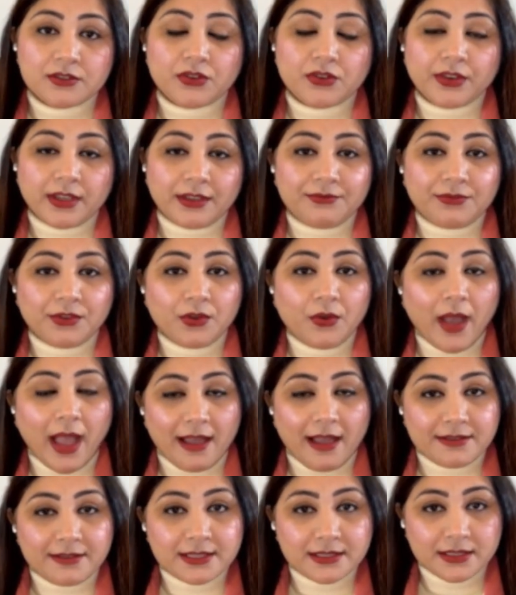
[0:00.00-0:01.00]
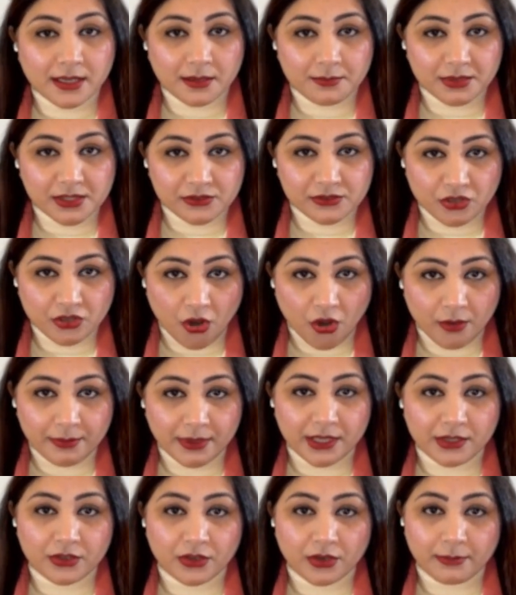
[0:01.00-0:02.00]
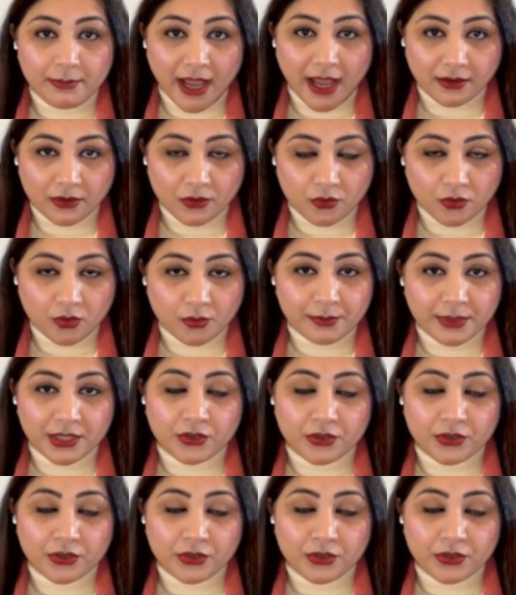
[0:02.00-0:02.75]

So if you have a stable job in your back home,